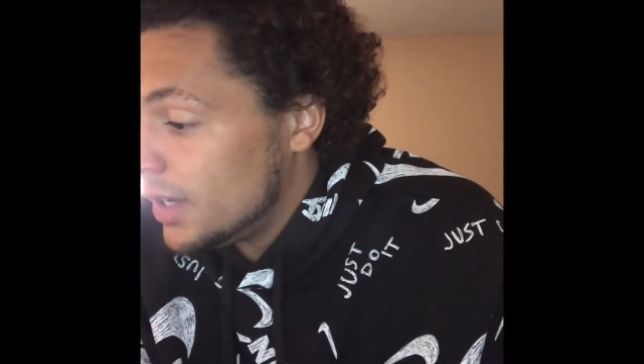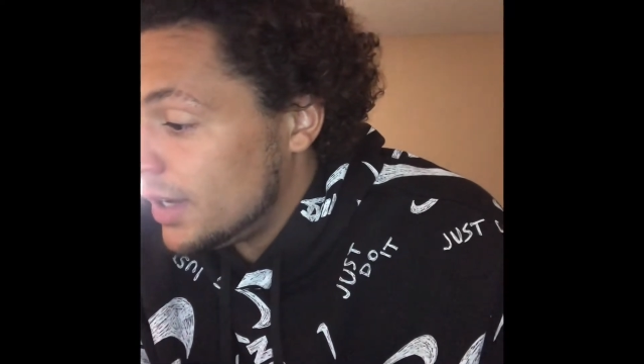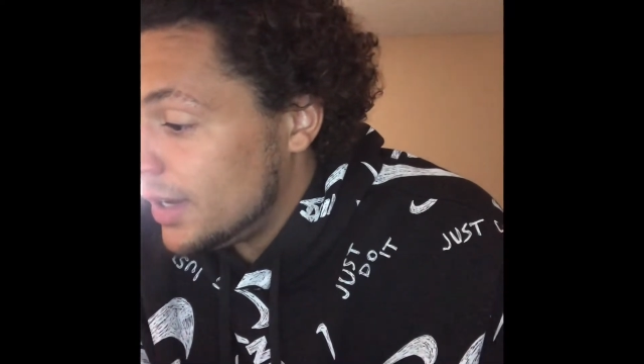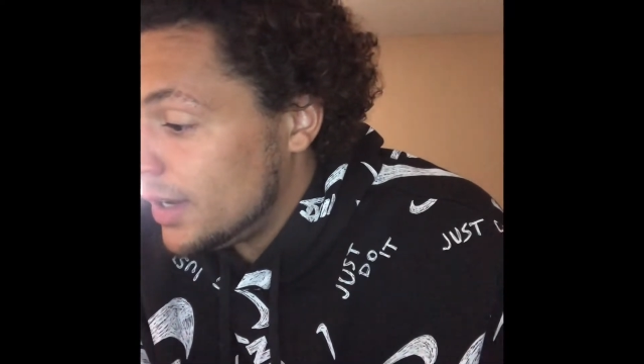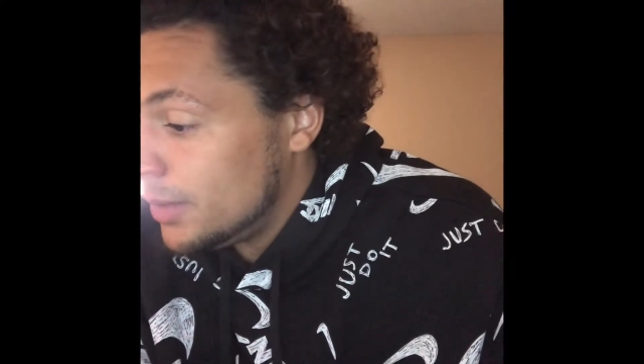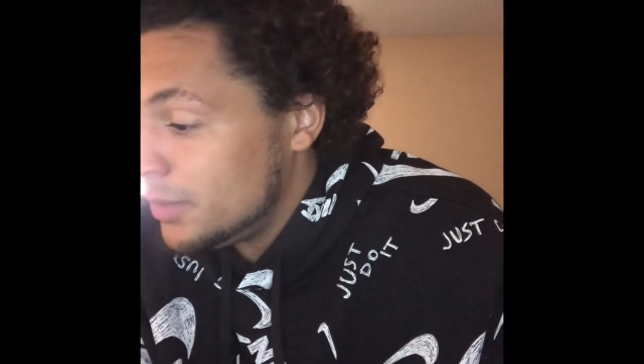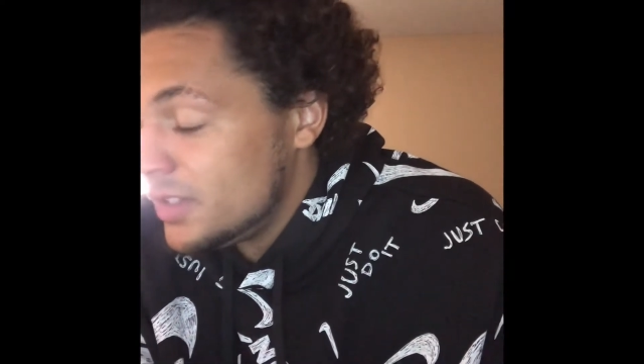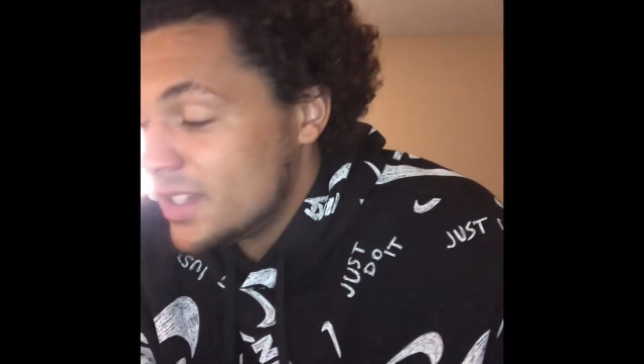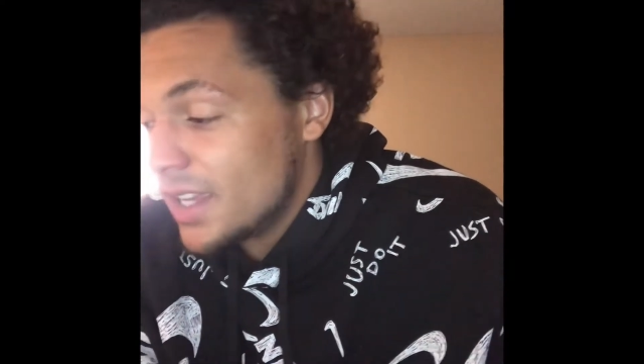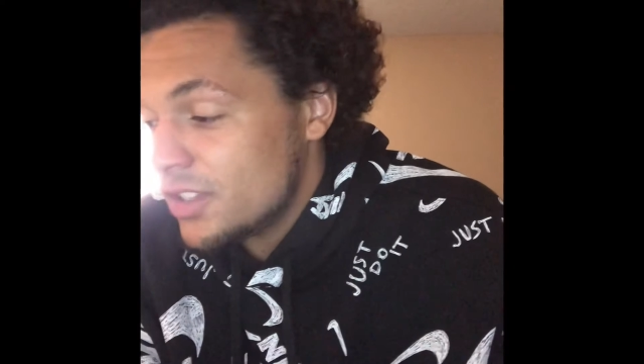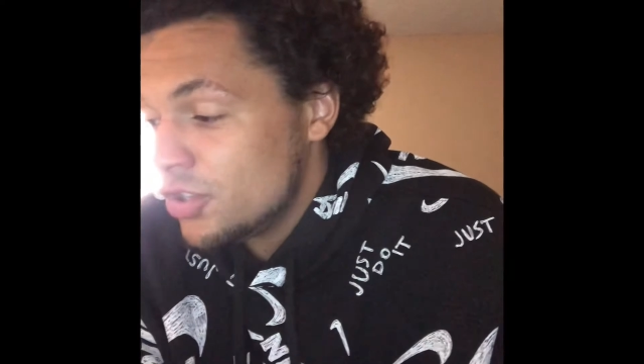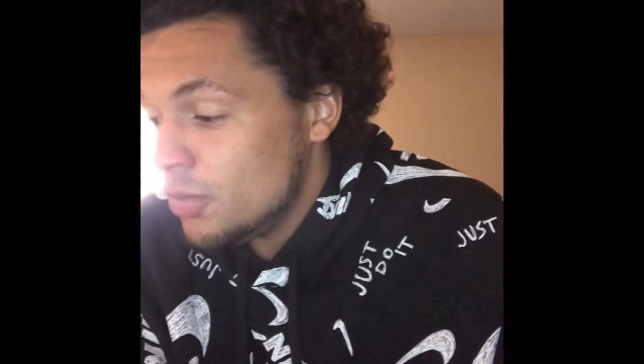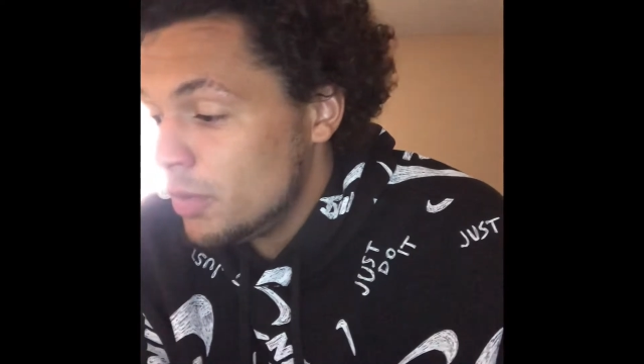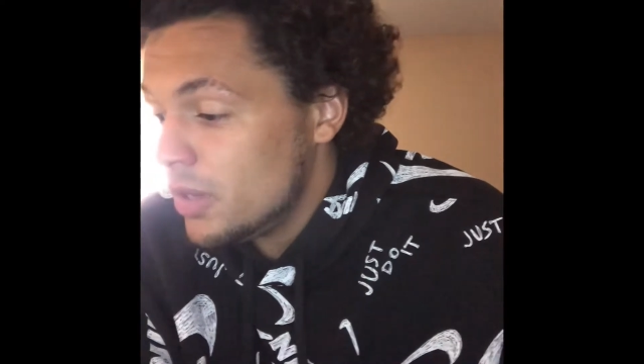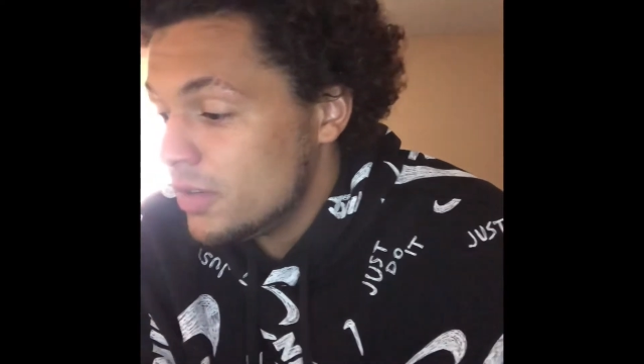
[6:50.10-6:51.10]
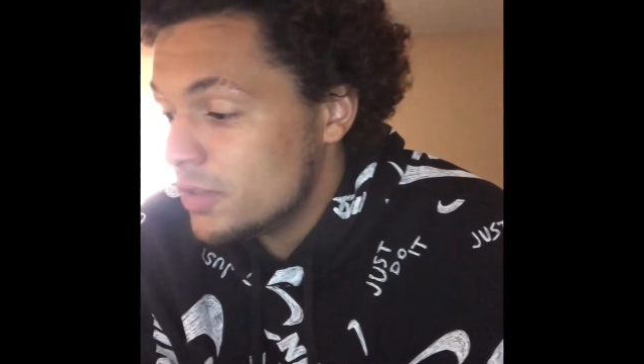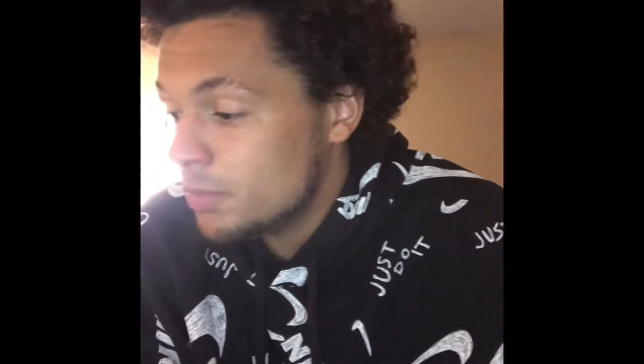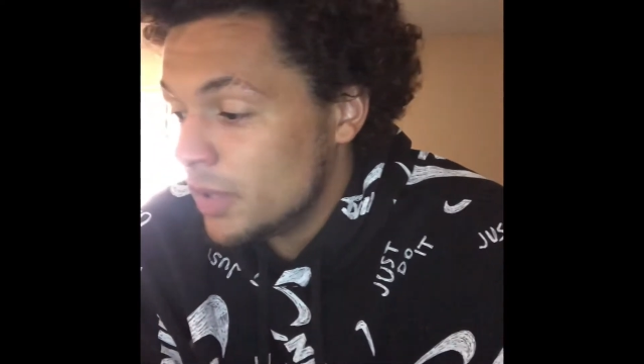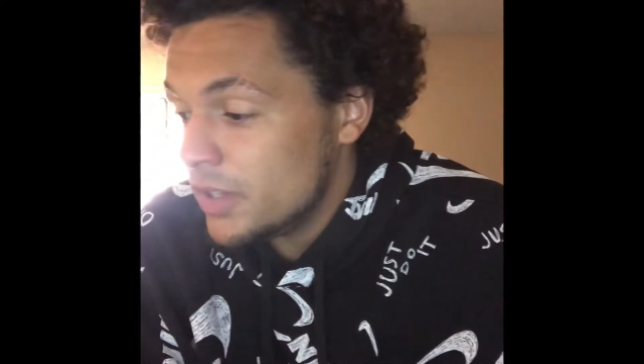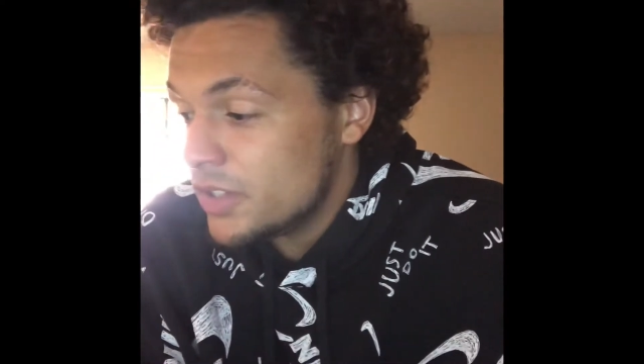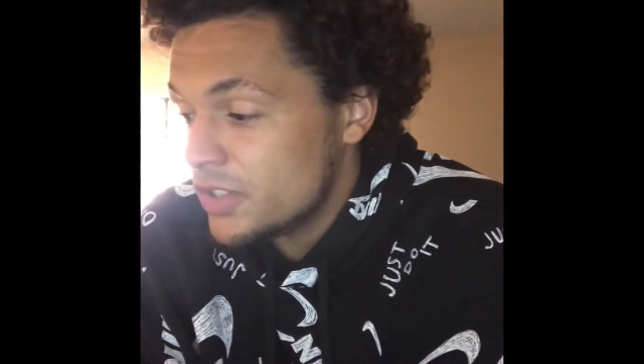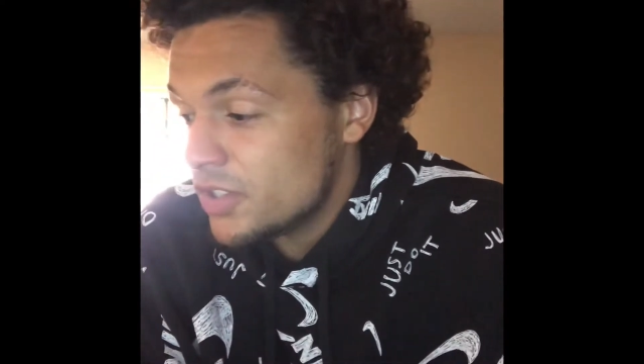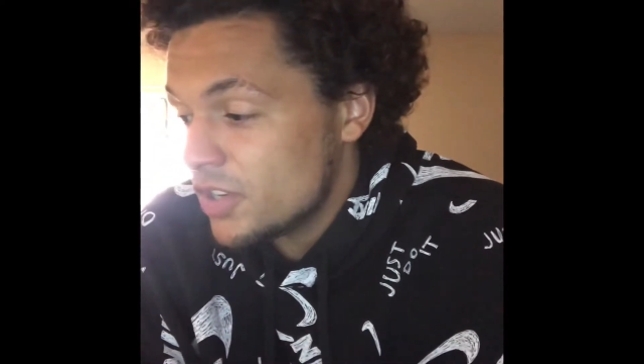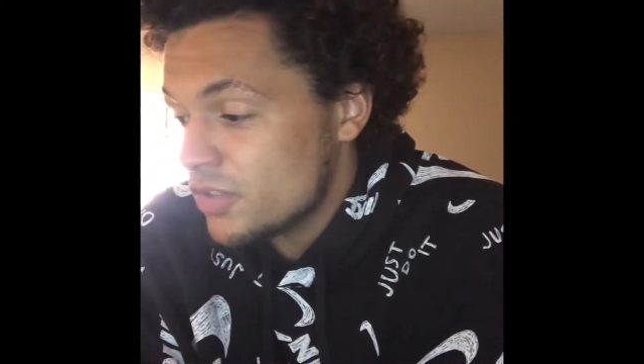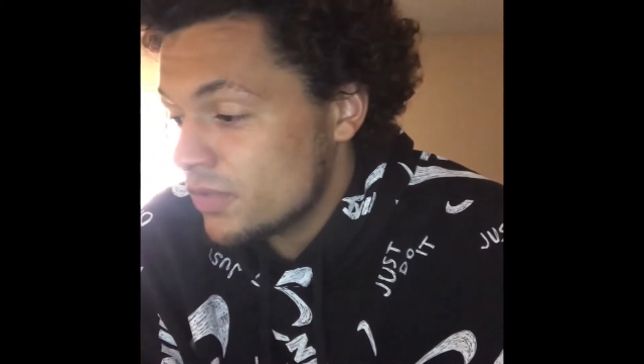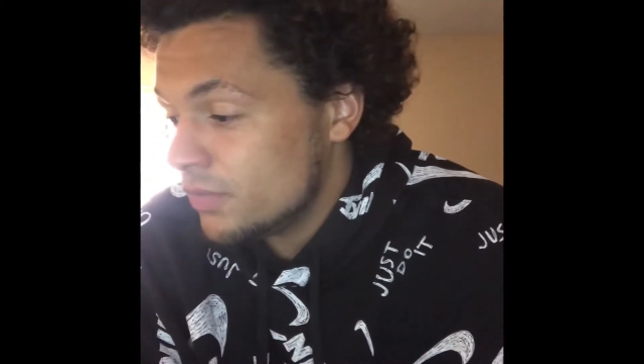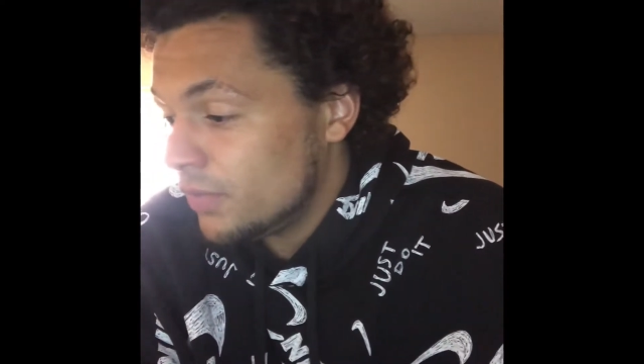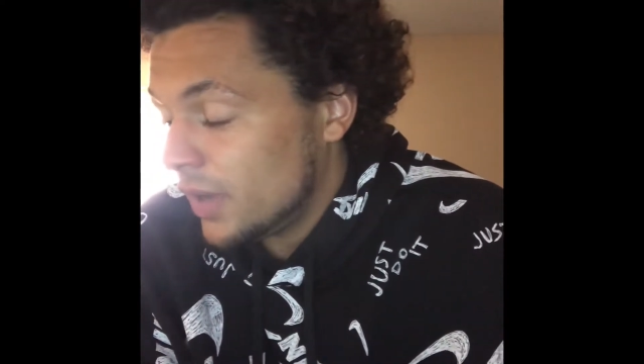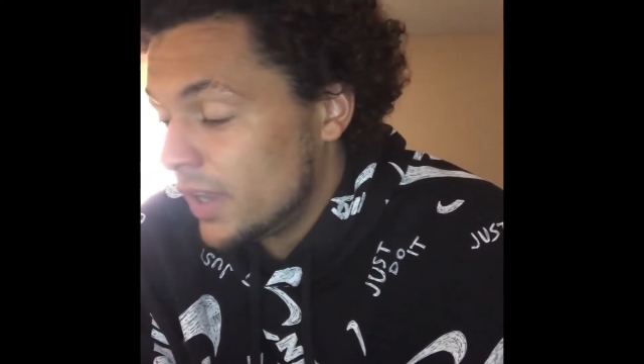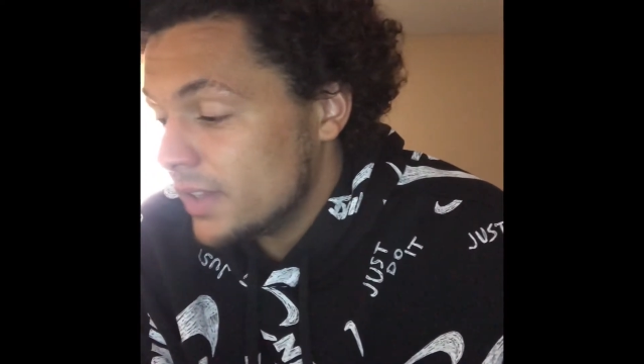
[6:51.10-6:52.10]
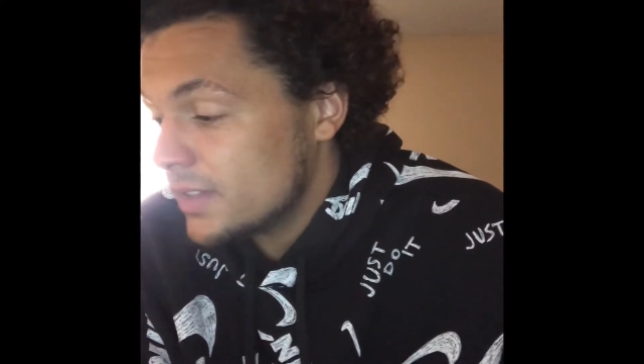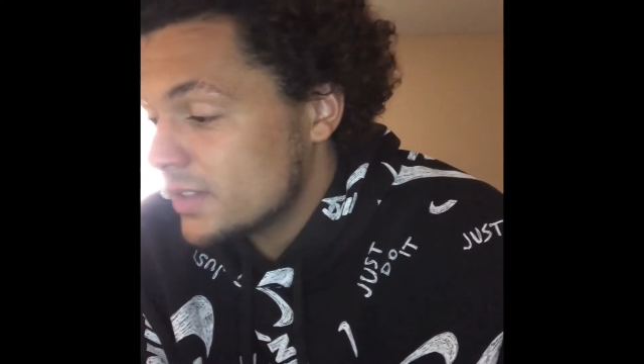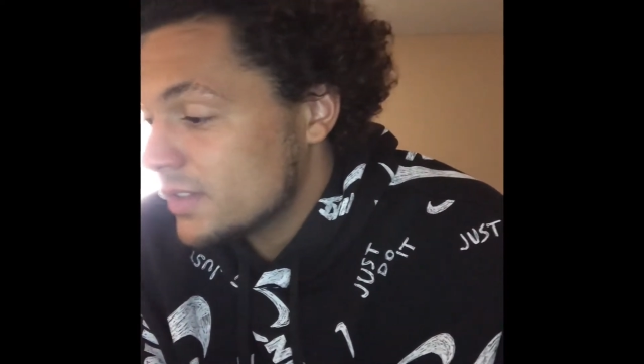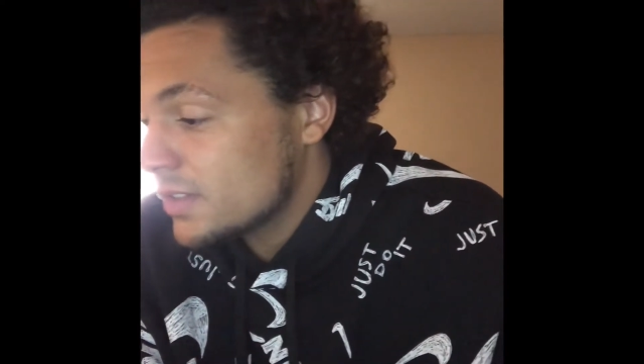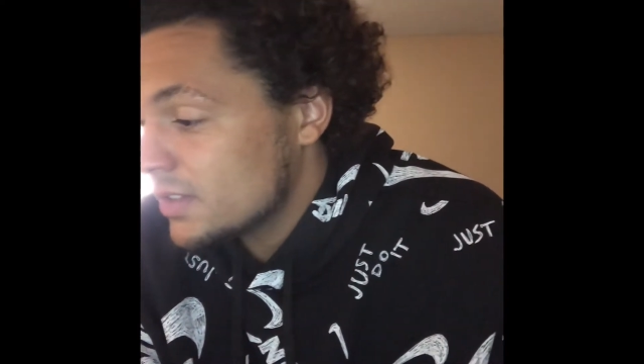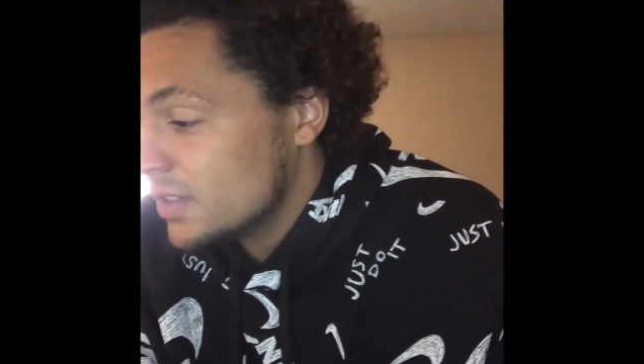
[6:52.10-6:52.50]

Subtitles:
He's had too many split decision fights.